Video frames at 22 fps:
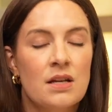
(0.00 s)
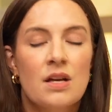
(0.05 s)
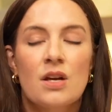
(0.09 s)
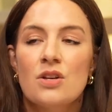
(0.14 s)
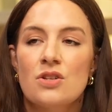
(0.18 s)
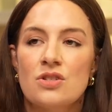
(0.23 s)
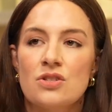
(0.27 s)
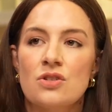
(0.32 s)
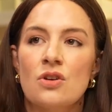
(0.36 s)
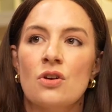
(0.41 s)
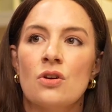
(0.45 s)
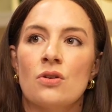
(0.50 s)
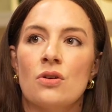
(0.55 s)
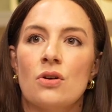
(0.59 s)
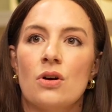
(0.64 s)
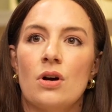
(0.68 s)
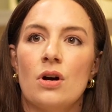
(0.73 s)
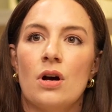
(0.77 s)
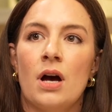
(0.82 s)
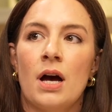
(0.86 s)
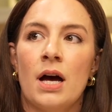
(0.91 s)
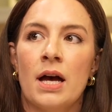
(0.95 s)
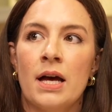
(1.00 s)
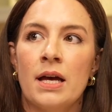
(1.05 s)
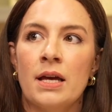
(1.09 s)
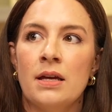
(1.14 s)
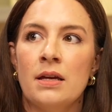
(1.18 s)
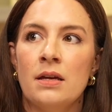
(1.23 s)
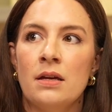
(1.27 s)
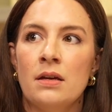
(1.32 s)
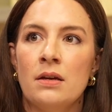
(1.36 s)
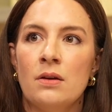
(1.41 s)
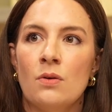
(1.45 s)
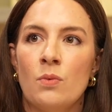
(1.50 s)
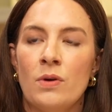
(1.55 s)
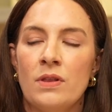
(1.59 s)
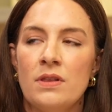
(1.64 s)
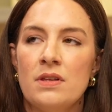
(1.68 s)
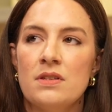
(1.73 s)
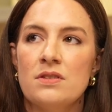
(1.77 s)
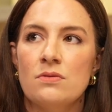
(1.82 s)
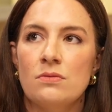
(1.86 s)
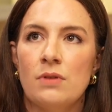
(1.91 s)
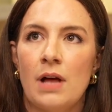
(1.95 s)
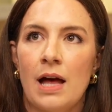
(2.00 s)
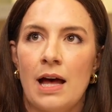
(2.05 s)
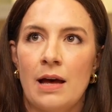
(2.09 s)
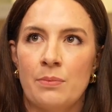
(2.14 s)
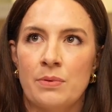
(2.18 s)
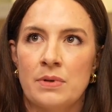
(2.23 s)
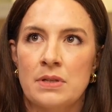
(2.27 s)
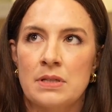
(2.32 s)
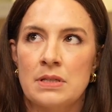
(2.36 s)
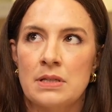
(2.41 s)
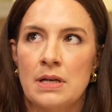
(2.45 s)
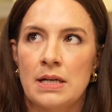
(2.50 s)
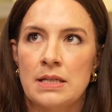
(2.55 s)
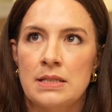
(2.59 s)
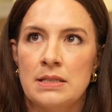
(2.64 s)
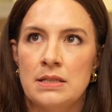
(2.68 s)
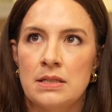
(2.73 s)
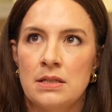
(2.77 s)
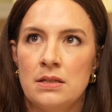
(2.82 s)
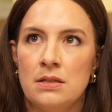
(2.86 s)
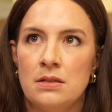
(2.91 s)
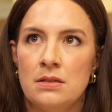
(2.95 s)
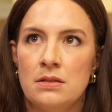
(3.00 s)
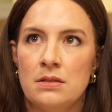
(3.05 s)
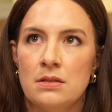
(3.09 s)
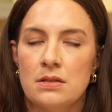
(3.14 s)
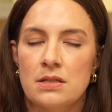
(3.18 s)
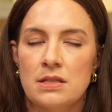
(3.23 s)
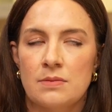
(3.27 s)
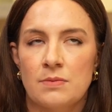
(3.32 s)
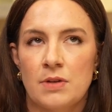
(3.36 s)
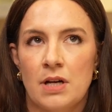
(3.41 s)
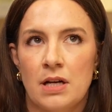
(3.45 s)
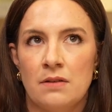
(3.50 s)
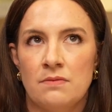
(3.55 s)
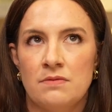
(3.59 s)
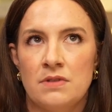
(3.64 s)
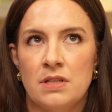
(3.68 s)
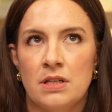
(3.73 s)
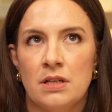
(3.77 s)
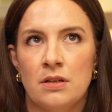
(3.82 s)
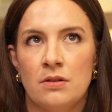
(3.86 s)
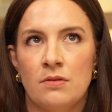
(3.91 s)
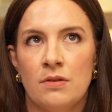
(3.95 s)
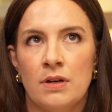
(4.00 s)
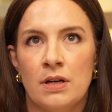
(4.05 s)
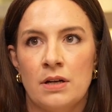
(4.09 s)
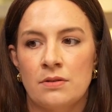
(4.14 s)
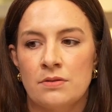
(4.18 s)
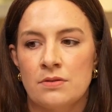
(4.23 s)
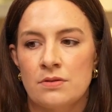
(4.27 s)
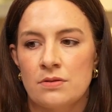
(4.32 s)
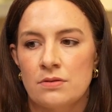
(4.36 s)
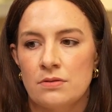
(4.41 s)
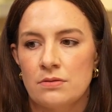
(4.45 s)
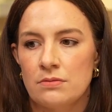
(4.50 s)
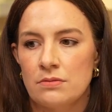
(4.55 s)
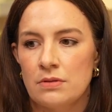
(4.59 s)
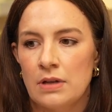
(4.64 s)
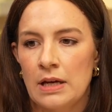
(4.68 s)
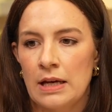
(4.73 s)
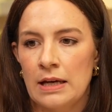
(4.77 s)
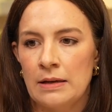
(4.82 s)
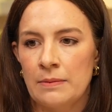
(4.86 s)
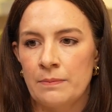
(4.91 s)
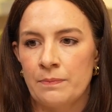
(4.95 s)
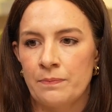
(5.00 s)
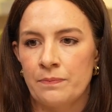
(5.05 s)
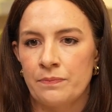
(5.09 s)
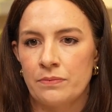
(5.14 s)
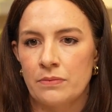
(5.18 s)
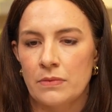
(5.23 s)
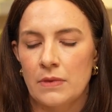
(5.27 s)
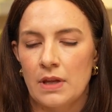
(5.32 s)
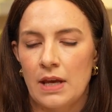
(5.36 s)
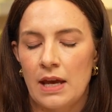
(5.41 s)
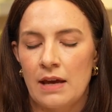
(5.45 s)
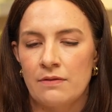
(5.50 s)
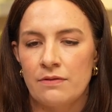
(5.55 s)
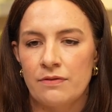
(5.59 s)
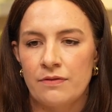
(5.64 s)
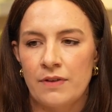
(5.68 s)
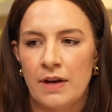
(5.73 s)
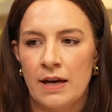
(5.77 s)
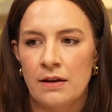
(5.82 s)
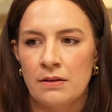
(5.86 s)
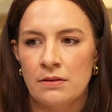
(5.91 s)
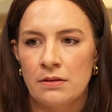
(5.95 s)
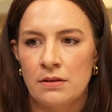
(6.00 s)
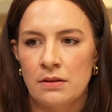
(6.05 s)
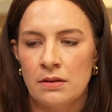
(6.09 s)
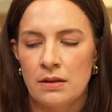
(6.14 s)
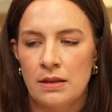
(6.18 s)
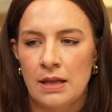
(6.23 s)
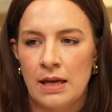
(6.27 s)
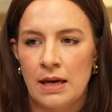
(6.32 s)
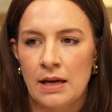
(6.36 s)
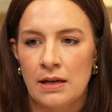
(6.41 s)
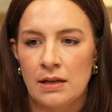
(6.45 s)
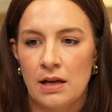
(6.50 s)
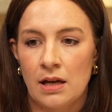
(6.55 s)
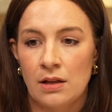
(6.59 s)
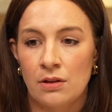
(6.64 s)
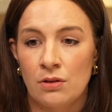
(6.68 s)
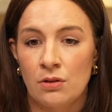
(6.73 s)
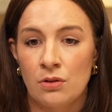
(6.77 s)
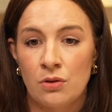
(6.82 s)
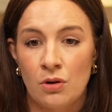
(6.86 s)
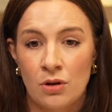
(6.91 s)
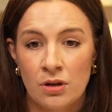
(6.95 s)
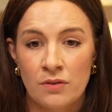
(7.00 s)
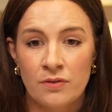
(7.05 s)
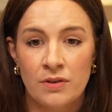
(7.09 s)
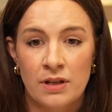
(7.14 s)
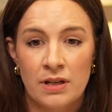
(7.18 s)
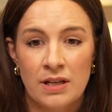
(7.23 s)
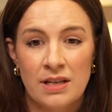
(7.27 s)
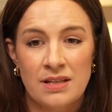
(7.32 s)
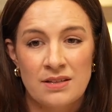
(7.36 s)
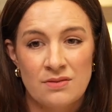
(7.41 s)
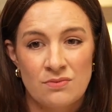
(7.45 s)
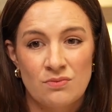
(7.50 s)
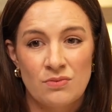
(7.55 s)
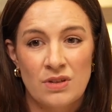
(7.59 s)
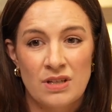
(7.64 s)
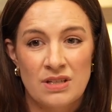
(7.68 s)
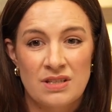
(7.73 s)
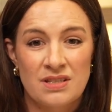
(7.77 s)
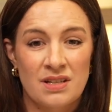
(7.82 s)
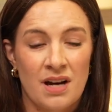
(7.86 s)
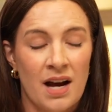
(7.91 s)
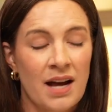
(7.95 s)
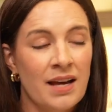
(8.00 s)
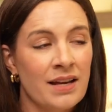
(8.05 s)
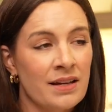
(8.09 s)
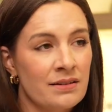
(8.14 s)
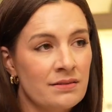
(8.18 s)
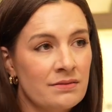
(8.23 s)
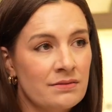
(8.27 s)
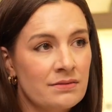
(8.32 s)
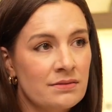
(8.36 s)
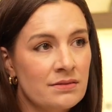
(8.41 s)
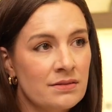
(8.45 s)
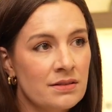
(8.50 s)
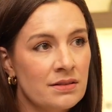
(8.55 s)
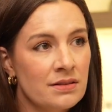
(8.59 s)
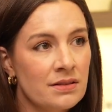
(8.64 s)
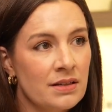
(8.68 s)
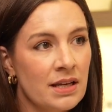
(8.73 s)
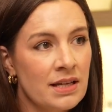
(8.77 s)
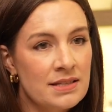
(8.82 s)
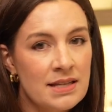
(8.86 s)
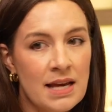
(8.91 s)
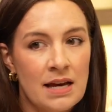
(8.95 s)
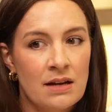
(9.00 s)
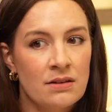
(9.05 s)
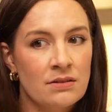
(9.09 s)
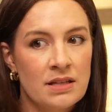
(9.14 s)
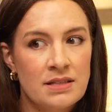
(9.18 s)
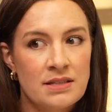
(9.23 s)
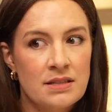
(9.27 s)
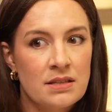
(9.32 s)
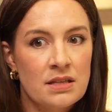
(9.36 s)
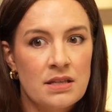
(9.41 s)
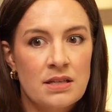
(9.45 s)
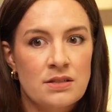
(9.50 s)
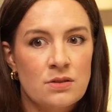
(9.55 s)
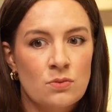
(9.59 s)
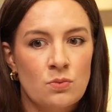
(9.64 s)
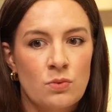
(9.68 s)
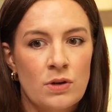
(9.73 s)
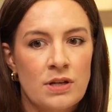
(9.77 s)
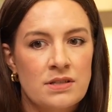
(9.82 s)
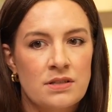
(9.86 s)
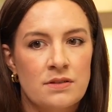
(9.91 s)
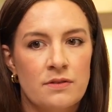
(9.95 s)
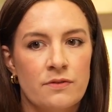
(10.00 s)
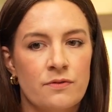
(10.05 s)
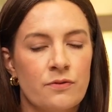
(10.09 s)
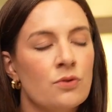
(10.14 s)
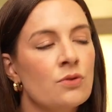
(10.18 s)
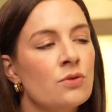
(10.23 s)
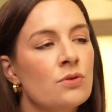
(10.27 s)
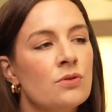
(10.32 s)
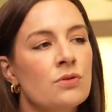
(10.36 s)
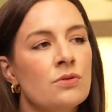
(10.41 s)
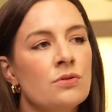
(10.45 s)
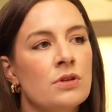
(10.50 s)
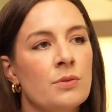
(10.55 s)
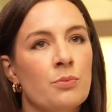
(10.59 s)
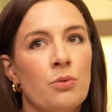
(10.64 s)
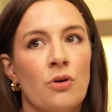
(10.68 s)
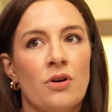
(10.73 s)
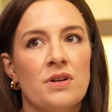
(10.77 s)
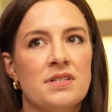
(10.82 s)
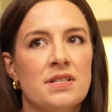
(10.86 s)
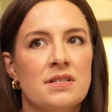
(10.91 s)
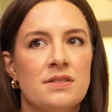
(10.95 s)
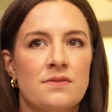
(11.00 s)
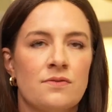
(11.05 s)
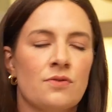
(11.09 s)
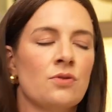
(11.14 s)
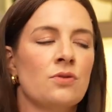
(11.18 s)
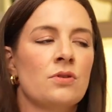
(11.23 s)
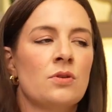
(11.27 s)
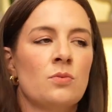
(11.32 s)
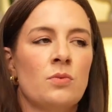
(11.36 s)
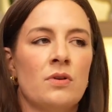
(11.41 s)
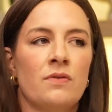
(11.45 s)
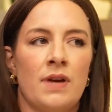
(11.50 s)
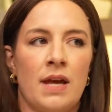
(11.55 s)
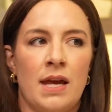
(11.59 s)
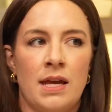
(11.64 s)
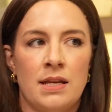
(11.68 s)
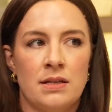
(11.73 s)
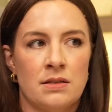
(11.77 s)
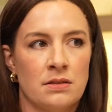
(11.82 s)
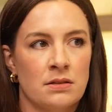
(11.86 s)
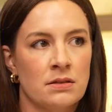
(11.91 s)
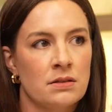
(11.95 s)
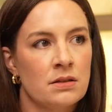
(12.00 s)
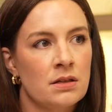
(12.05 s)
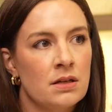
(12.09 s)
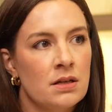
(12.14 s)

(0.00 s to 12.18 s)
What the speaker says: So when this all happened, I did some kind of digging around and found that a lot of it is diet. It's the food, the processed food that we've eaten